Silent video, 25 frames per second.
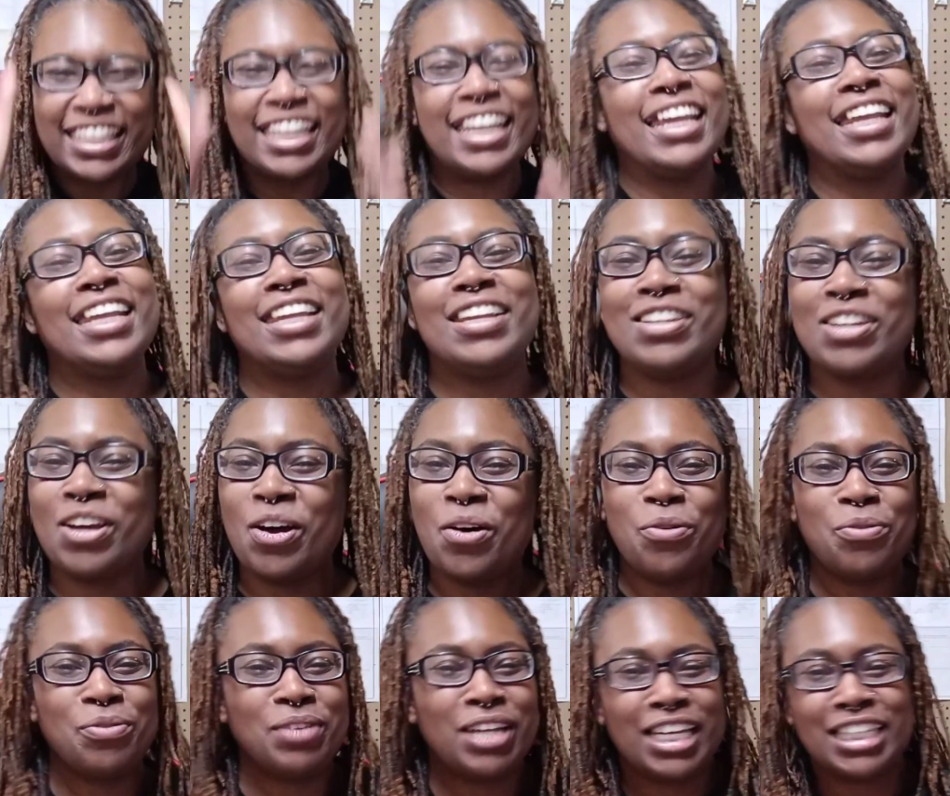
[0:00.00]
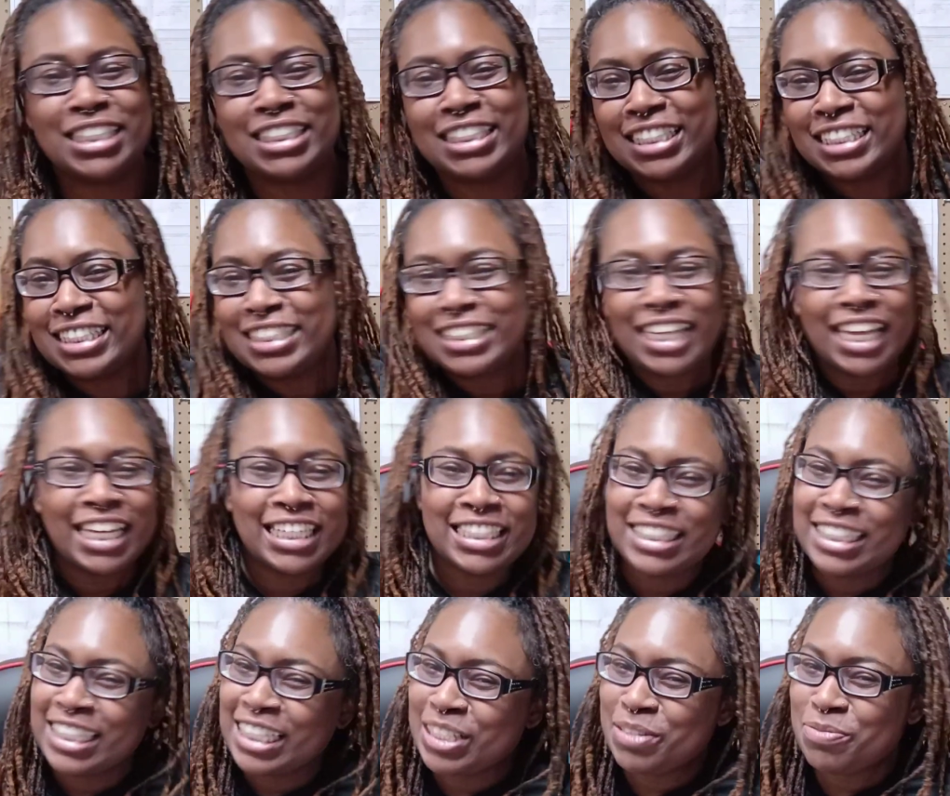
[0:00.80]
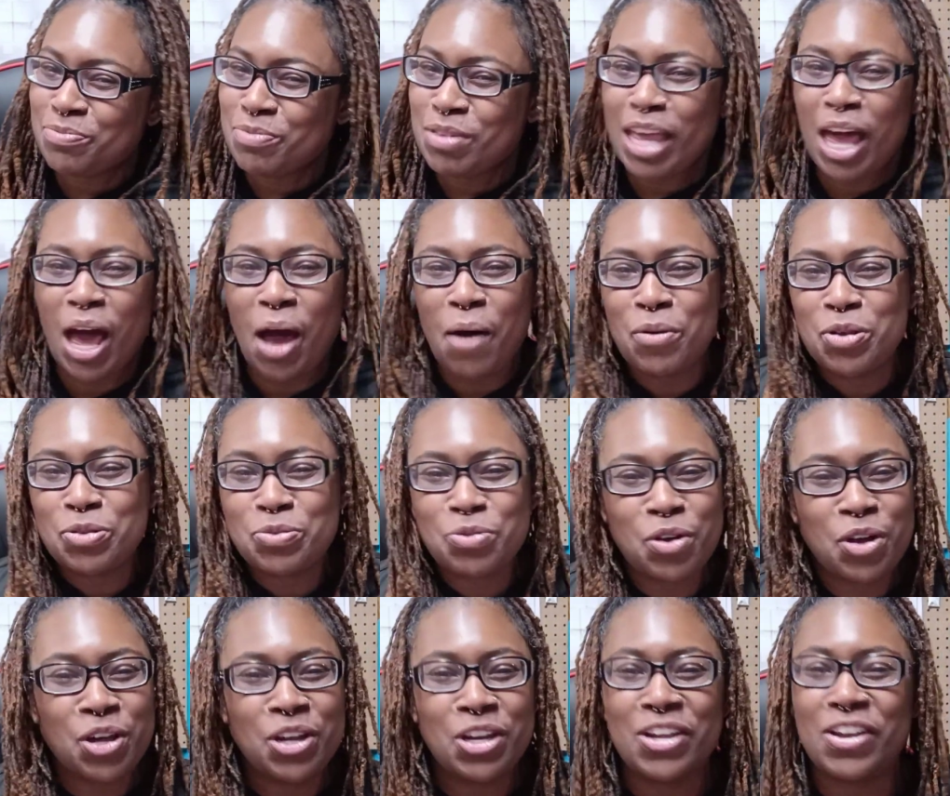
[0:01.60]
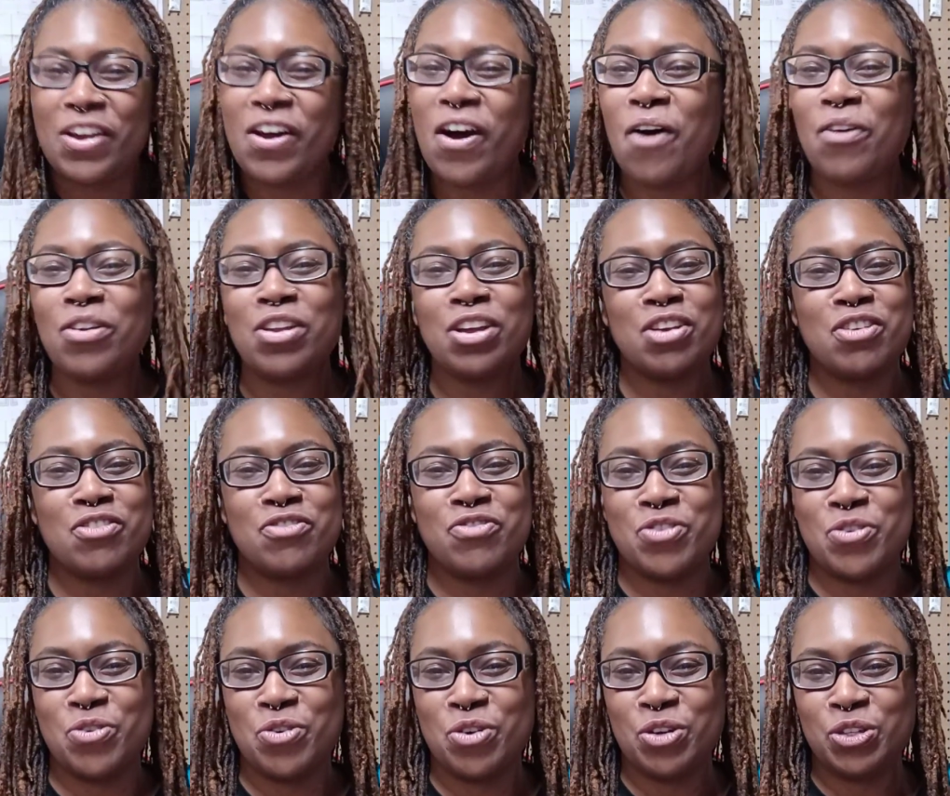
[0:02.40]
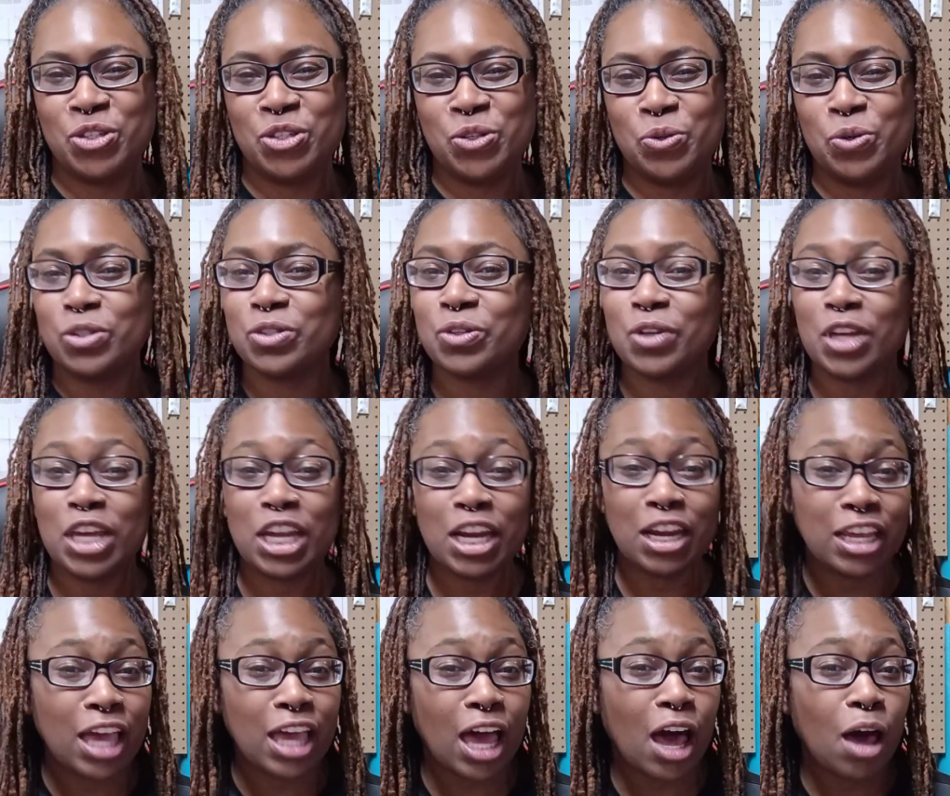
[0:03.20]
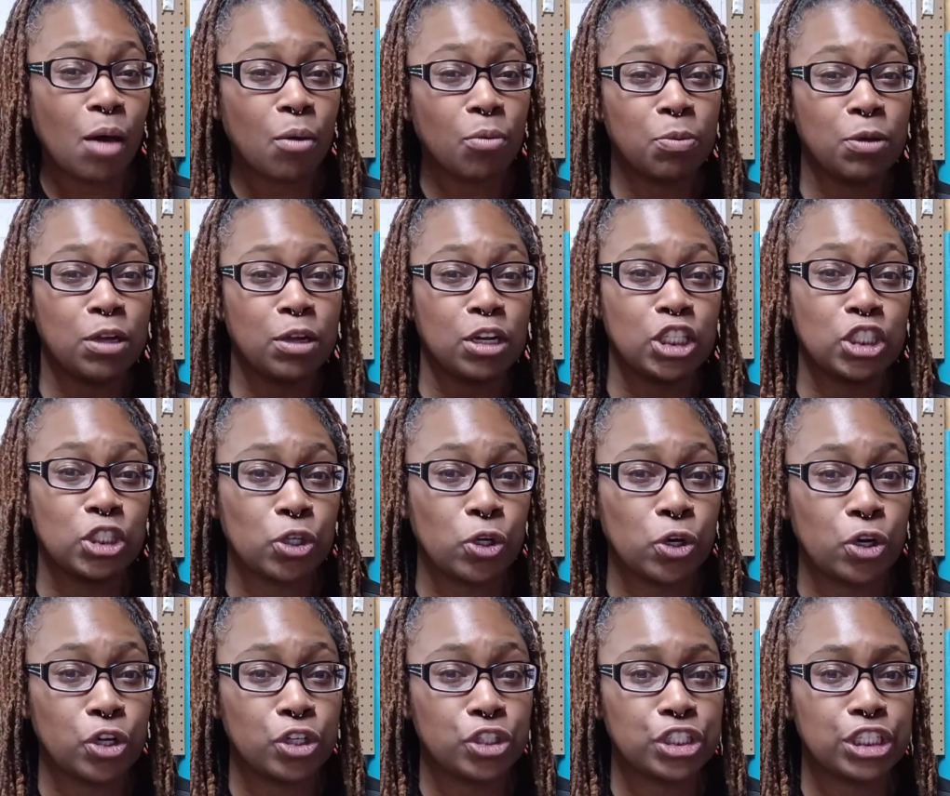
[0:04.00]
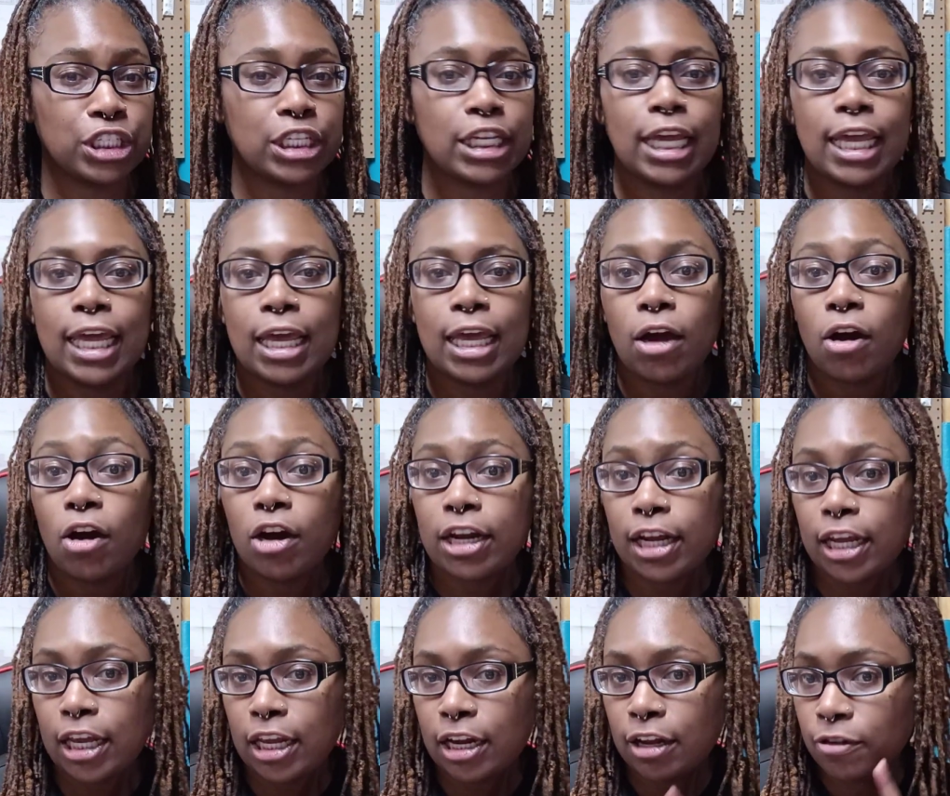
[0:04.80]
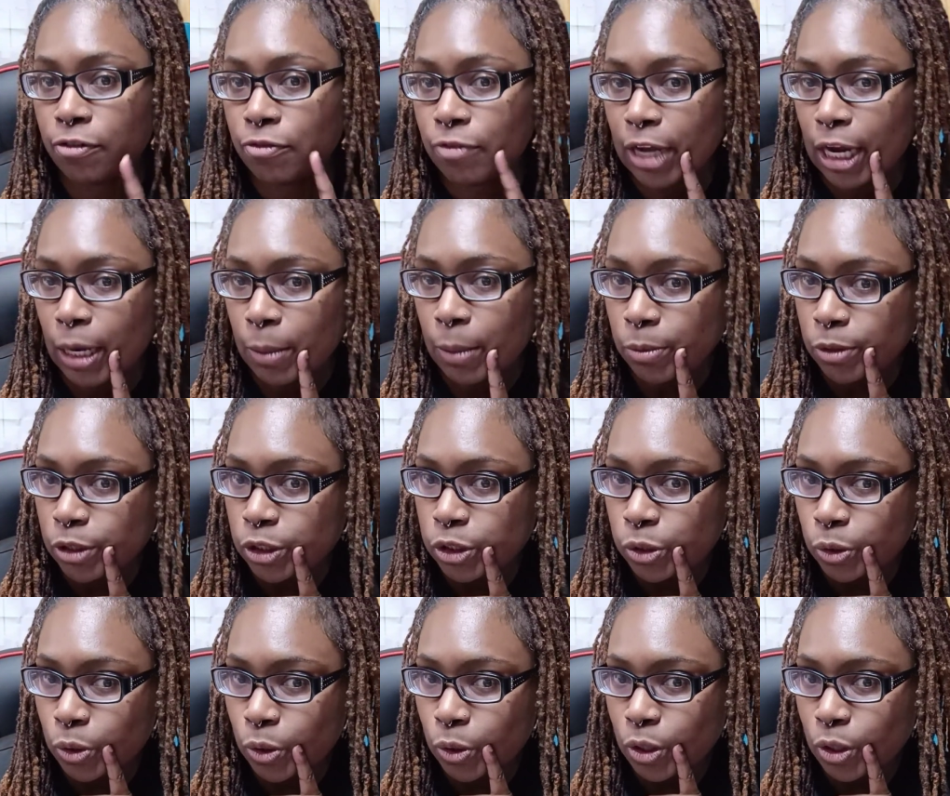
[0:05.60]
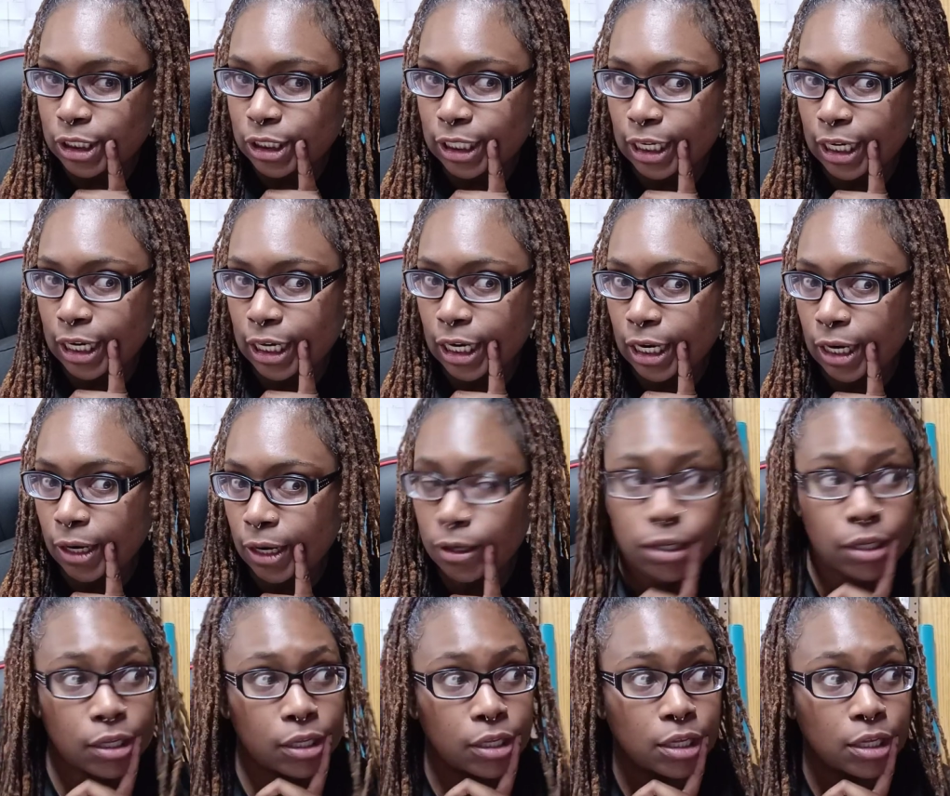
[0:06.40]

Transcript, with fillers: you know, that's just that's just me. I always want to go looking forward to it. So any of y'all been to Charleston? Are there any fabric stores area?